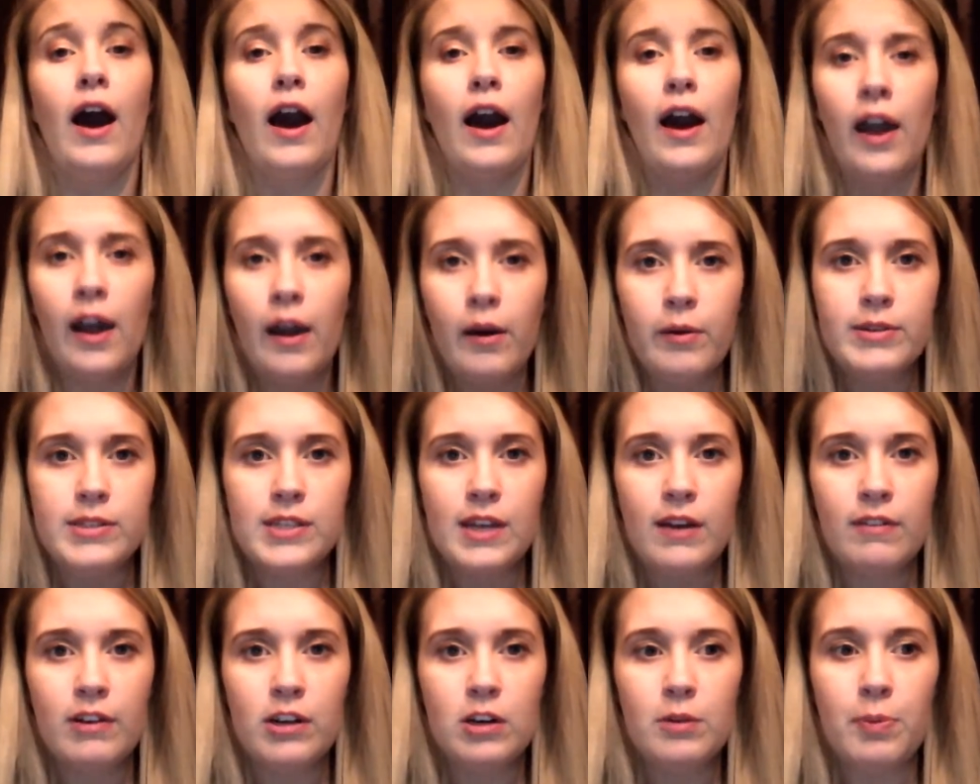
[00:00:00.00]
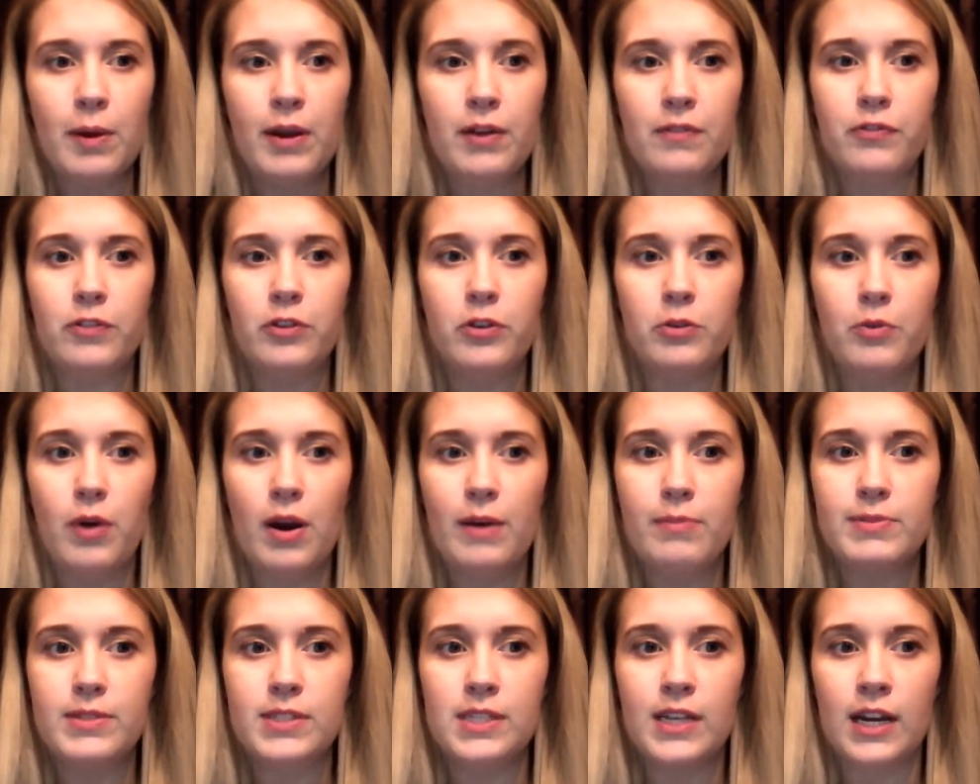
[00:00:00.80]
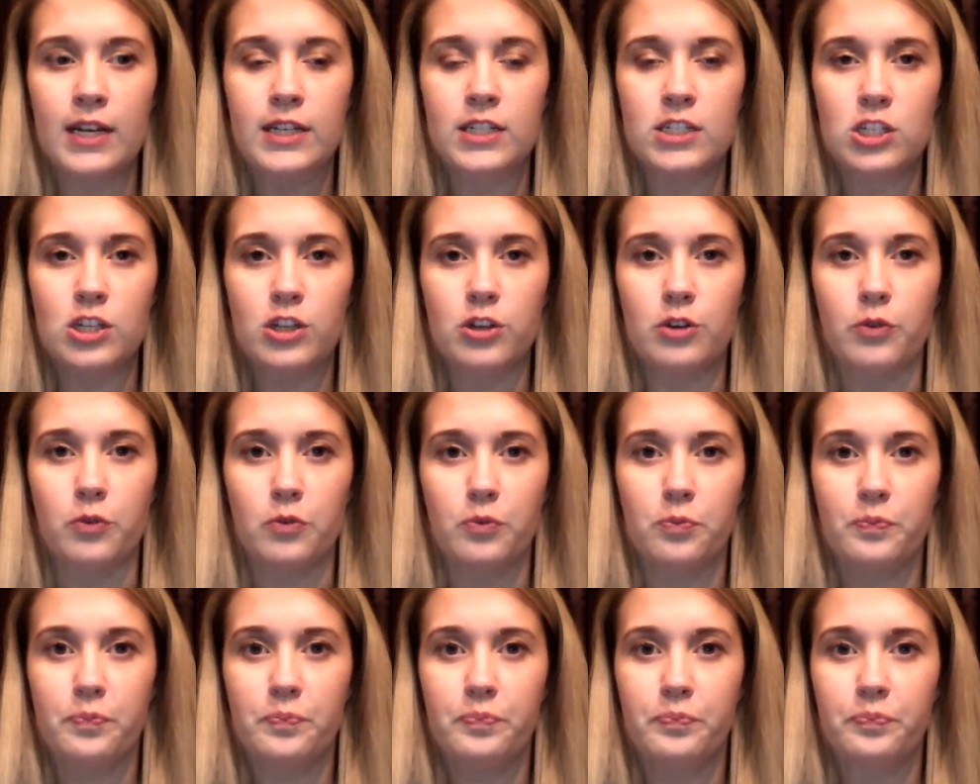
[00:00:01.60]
I was having to pay for the website too.